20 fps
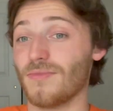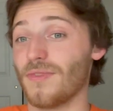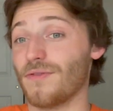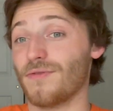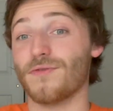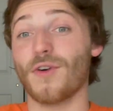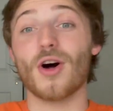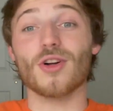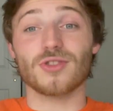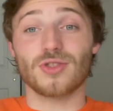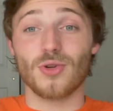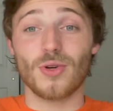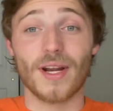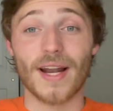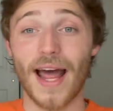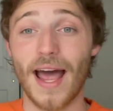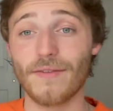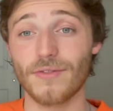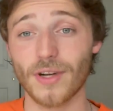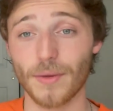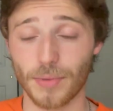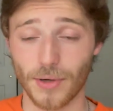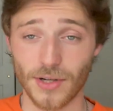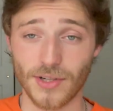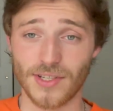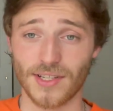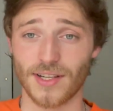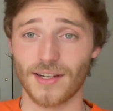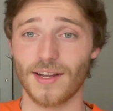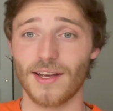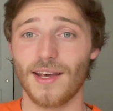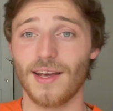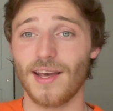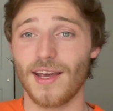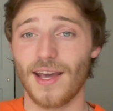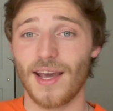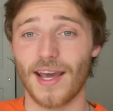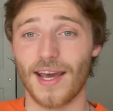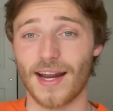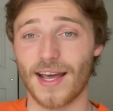fault you could have in a person.
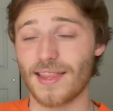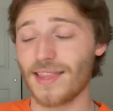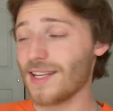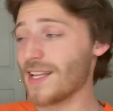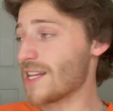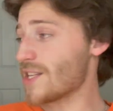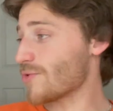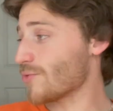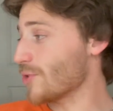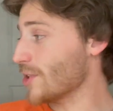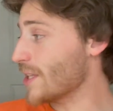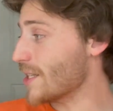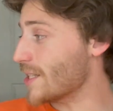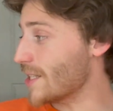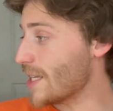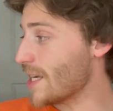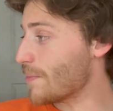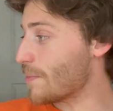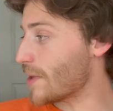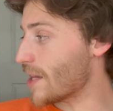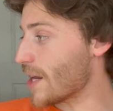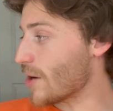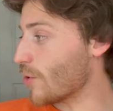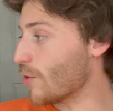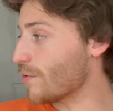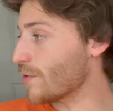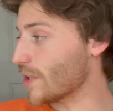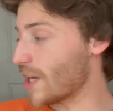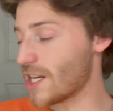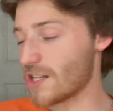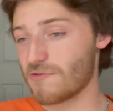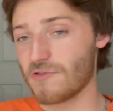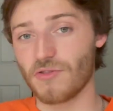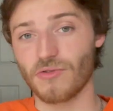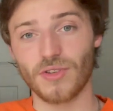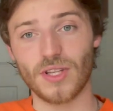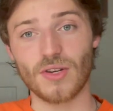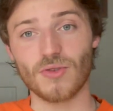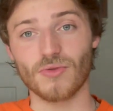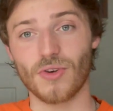And I think that's really deep, and that whole philosophy
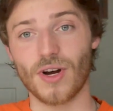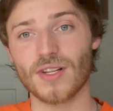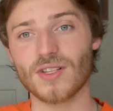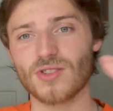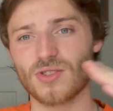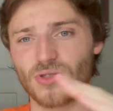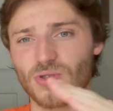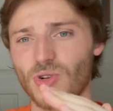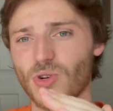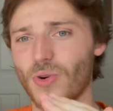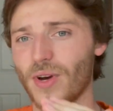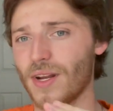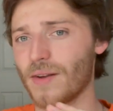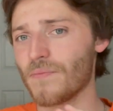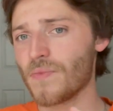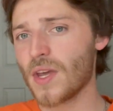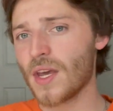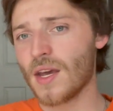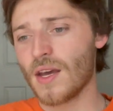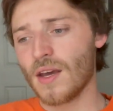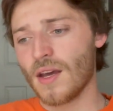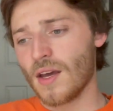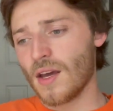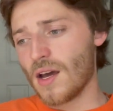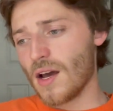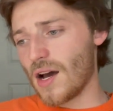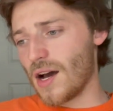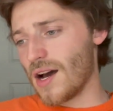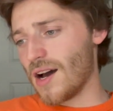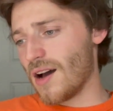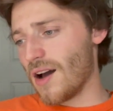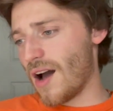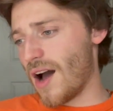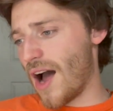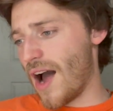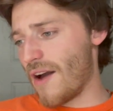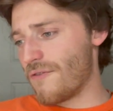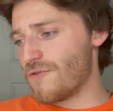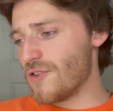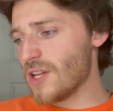really runs through. And
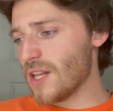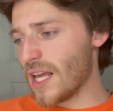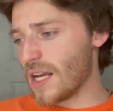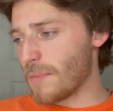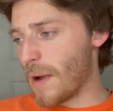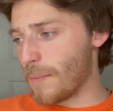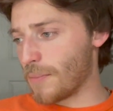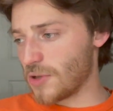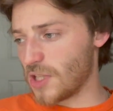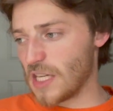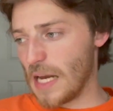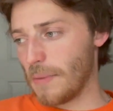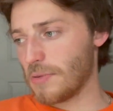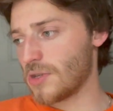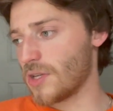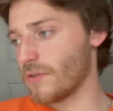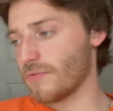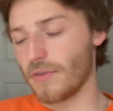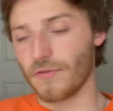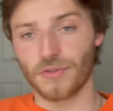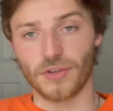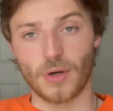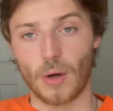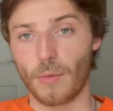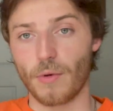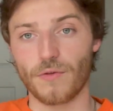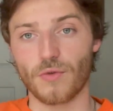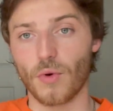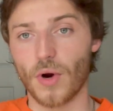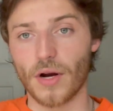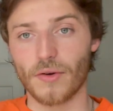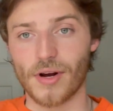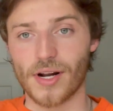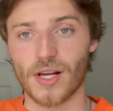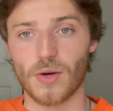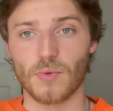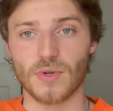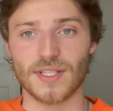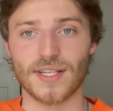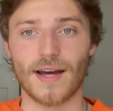I feel like my perception of Inferno before I read
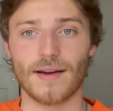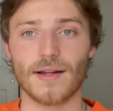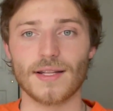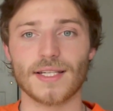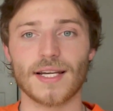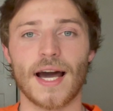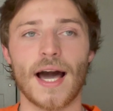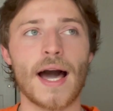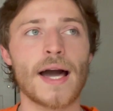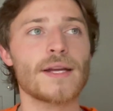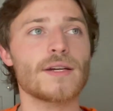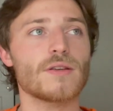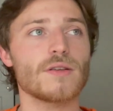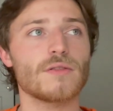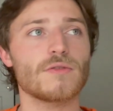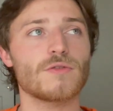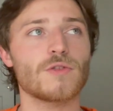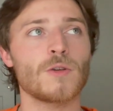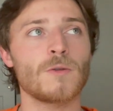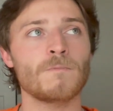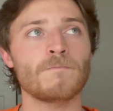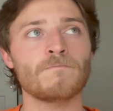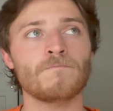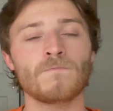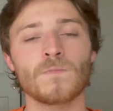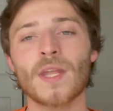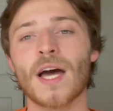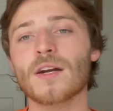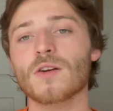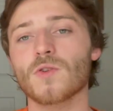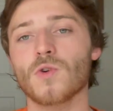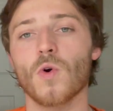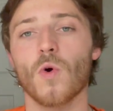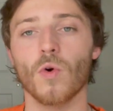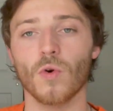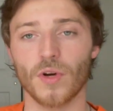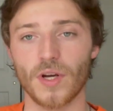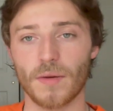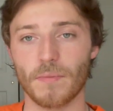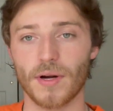it was that it's kind of not
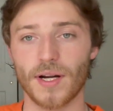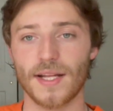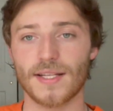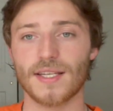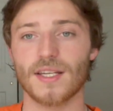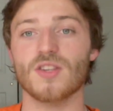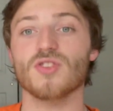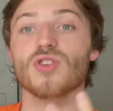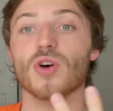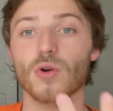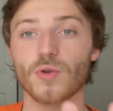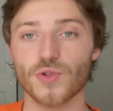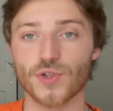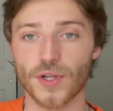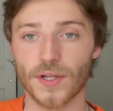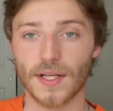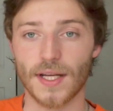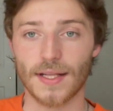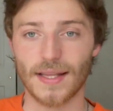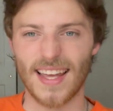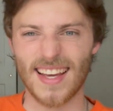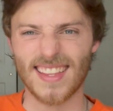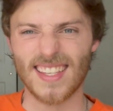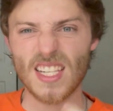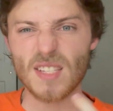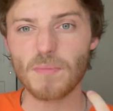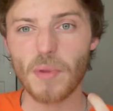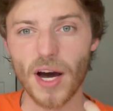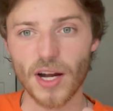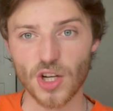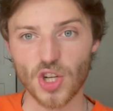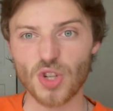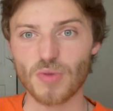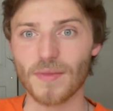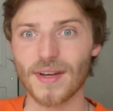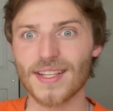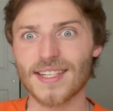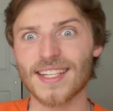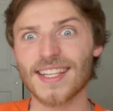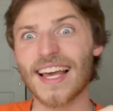gory, but it's indulgent in like these
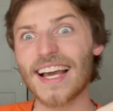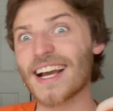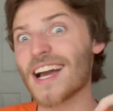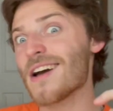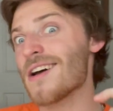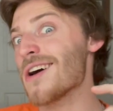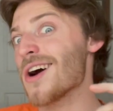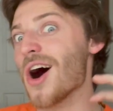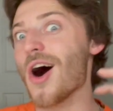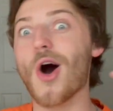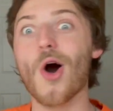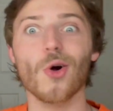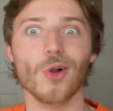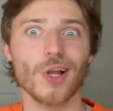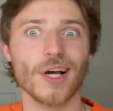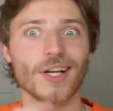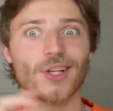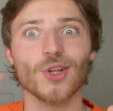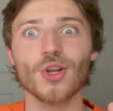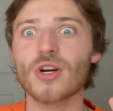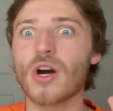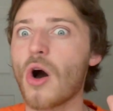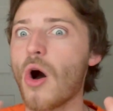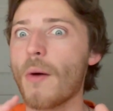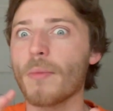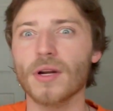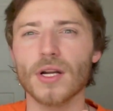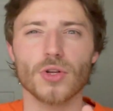punishments and like, oh, like look how I'm going to